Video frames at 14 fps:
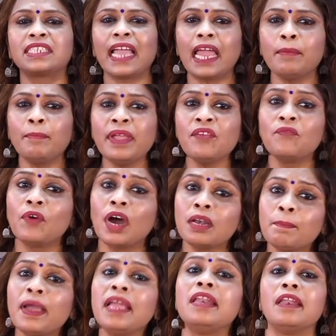can be won
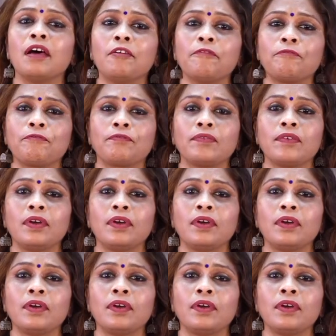by love.